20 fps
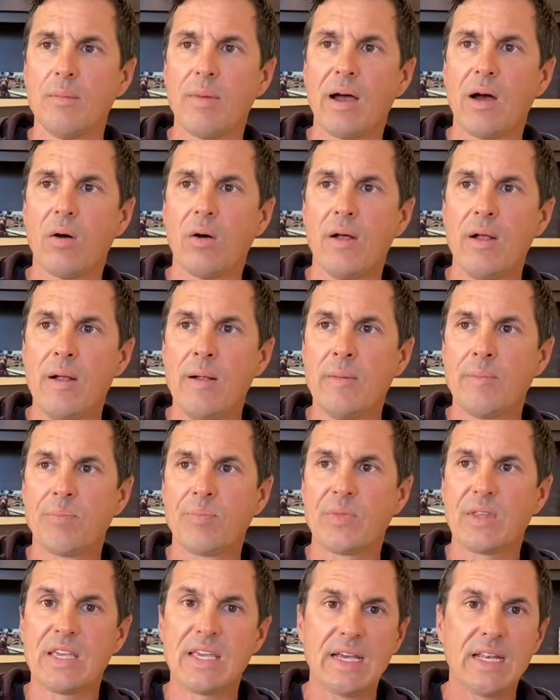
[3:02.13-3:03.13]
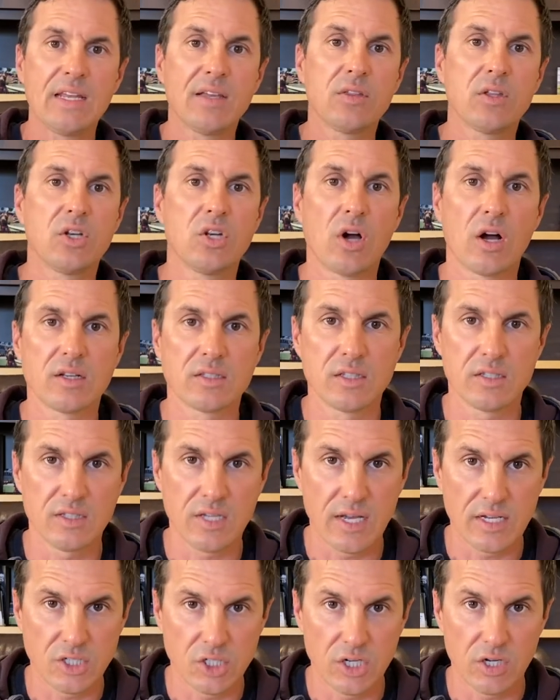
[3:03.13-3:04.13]
about getting the dog's
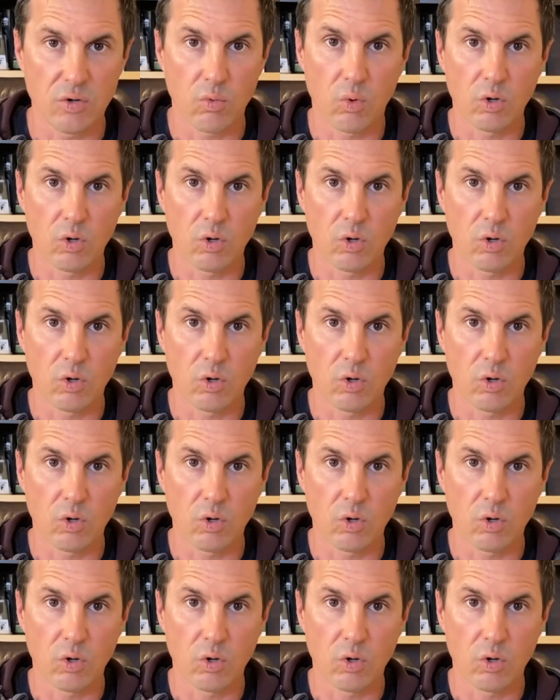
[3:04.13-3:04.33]
attention.